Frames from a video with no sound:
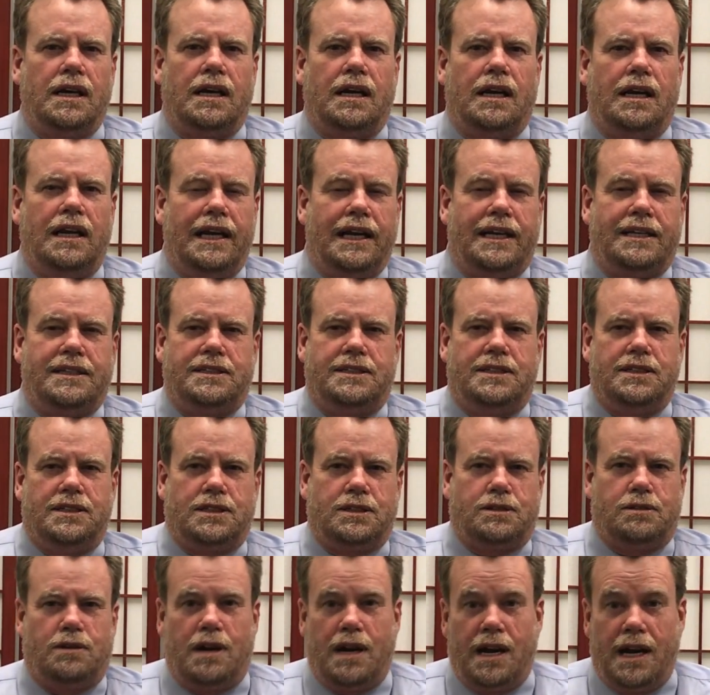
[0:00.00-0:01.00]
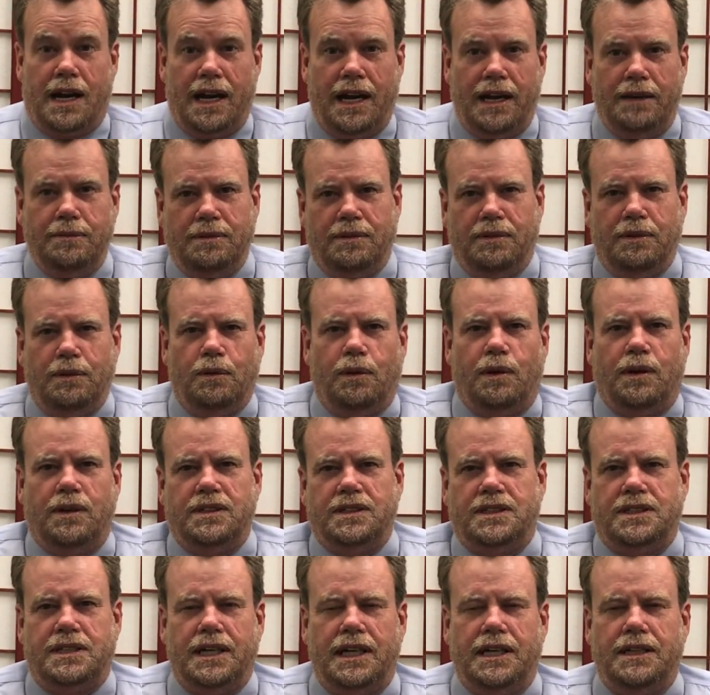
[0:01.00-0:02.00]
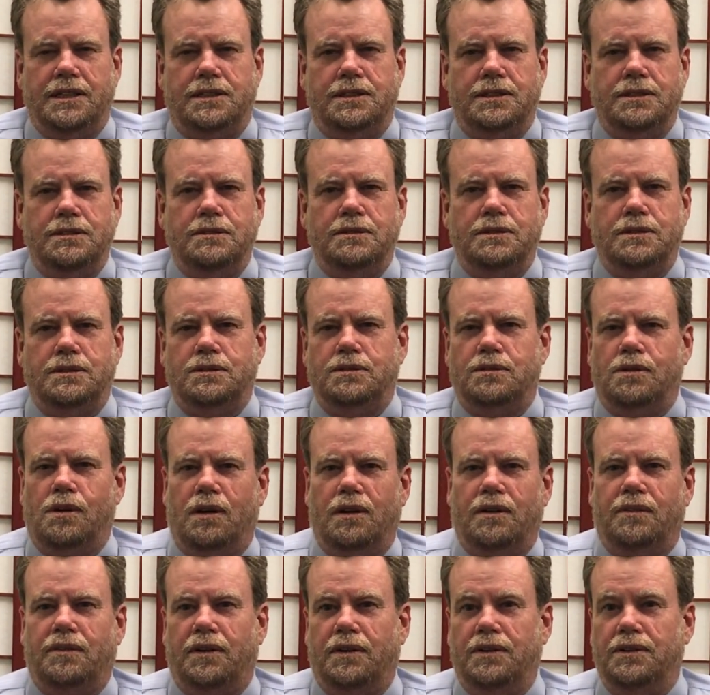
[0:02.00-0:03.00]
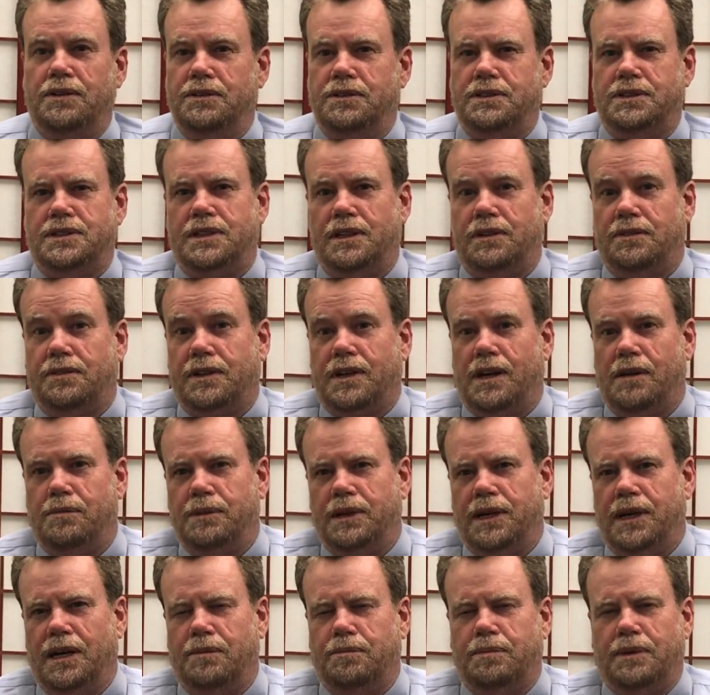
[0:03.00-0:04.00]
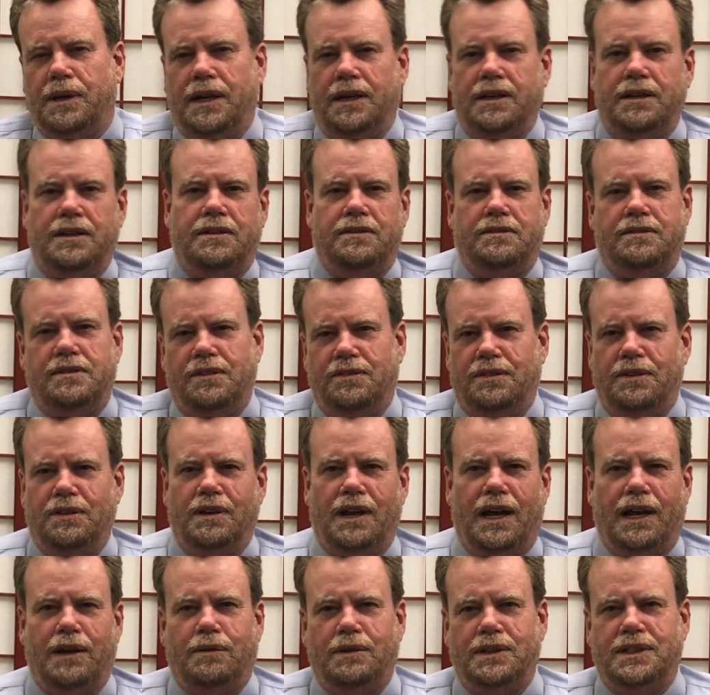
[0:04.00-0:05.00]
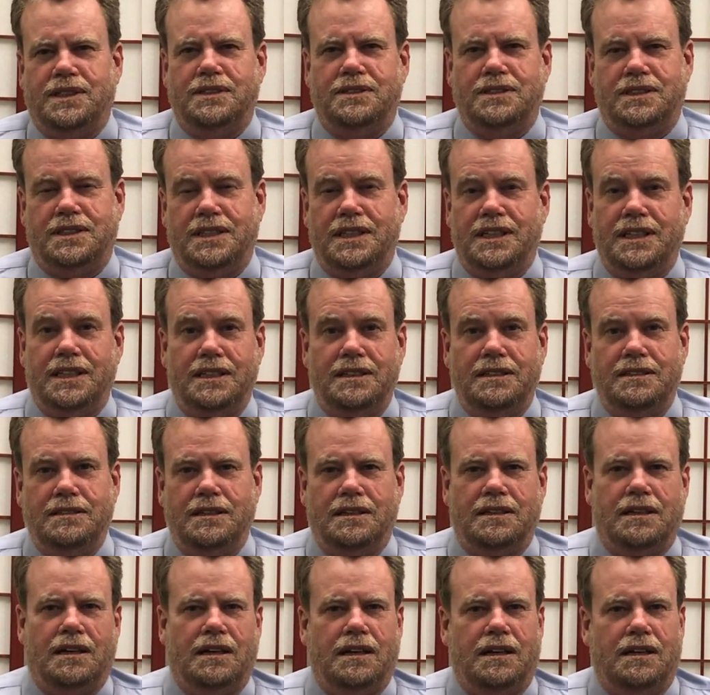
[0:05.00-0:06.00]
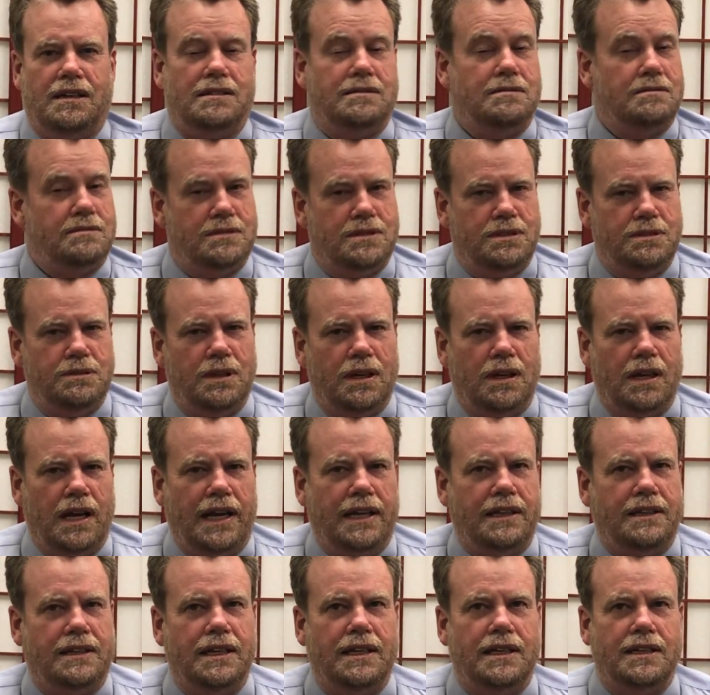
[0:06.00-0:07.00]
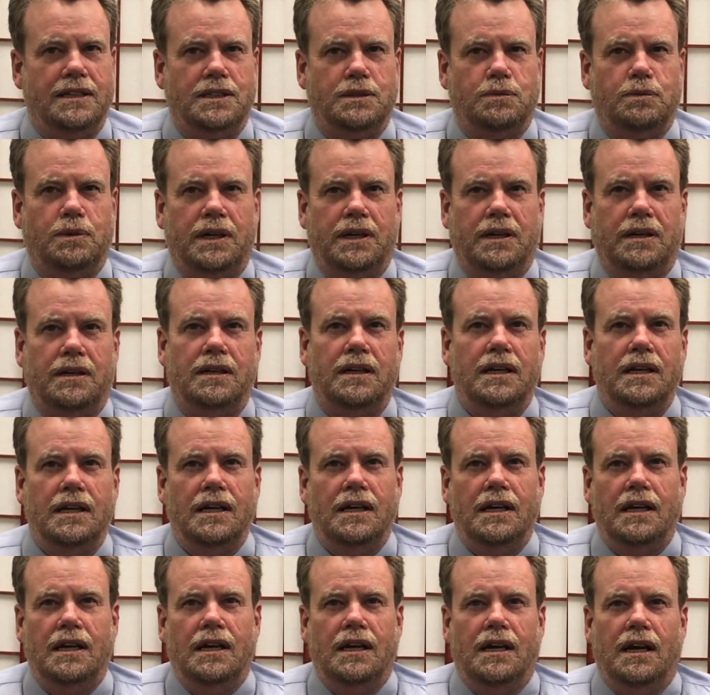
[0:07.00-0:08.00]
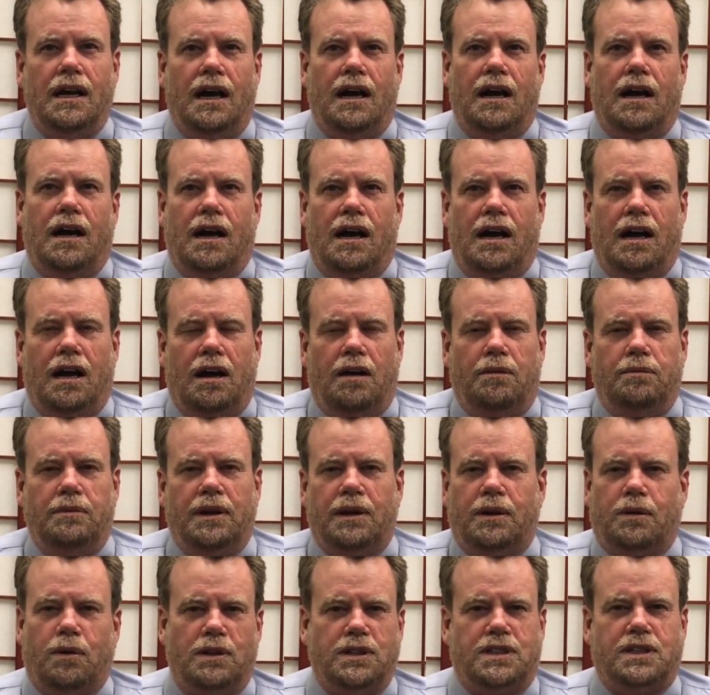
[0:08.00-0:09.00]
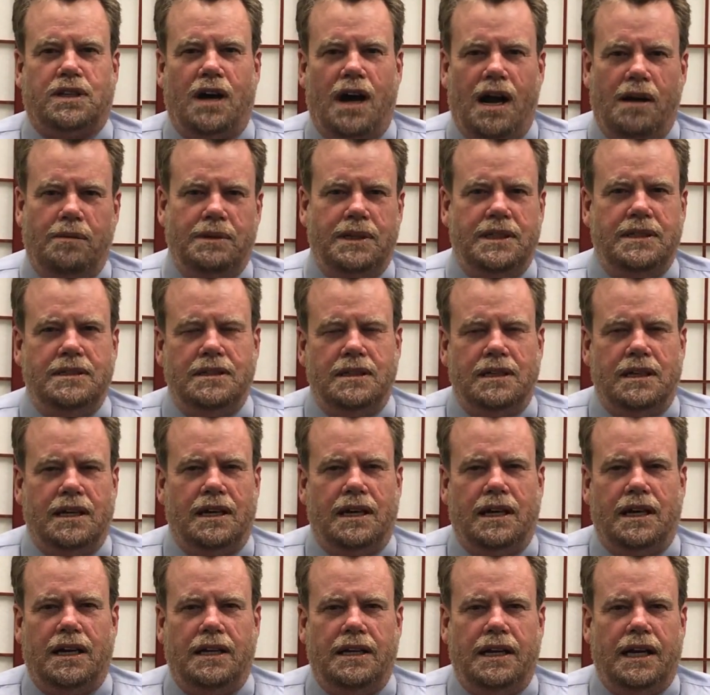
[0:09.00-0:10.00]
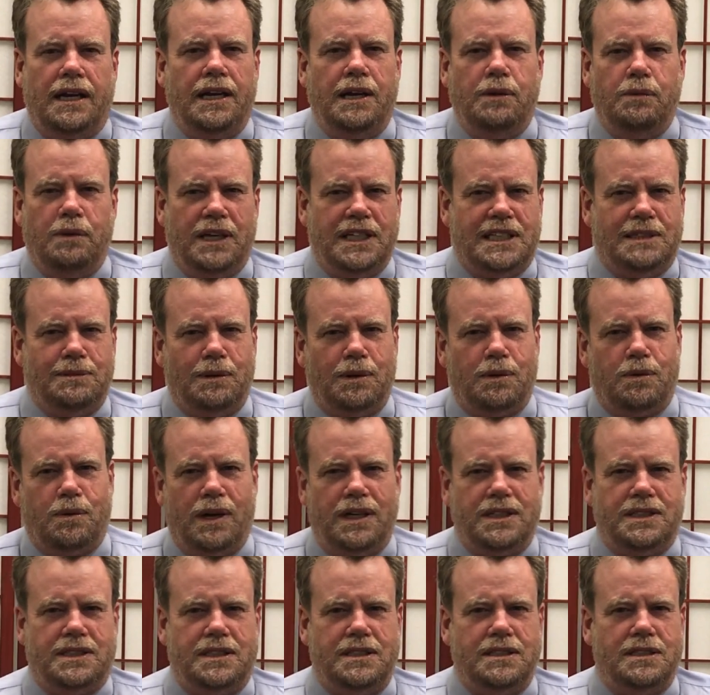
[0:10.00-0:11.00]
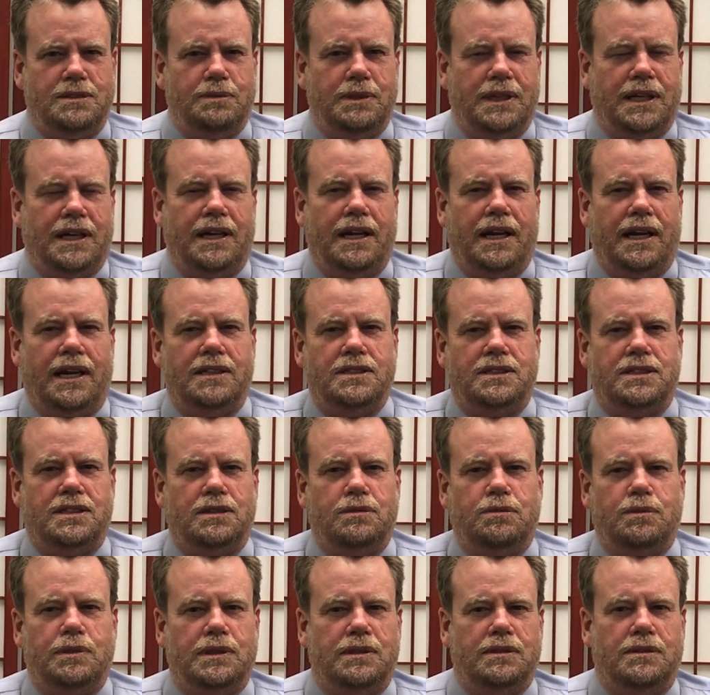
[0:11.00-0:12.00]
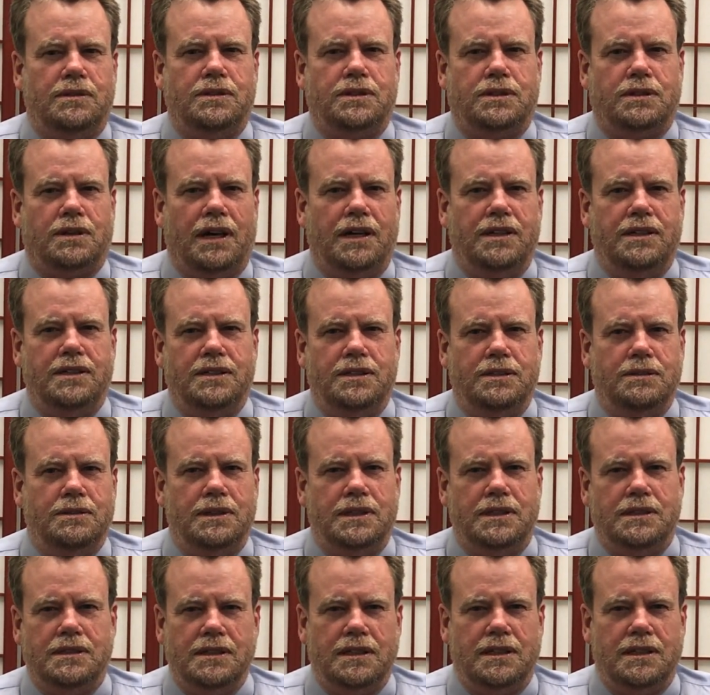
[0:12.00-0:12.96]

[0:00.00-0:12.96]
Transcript: Click subscribe if you want to stay tuned to all of our new stuff coming up. And if you like what you're seeing, do the like thing as well. And of course, comment. And any reasonable questions we can answer, we'll try to do it.